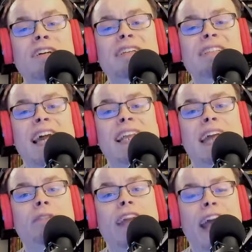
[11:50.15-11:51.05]
saying
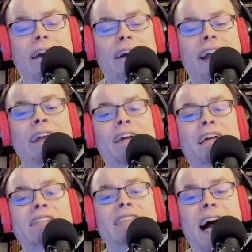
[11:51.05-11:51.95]
they've carried
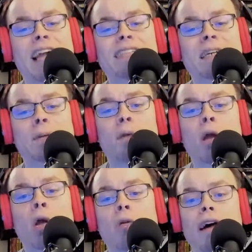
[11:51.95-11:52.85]
tag team
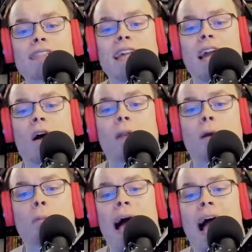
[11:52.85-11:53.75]
wrestling on their
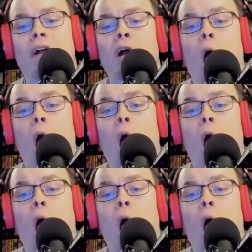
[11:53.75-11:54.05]
back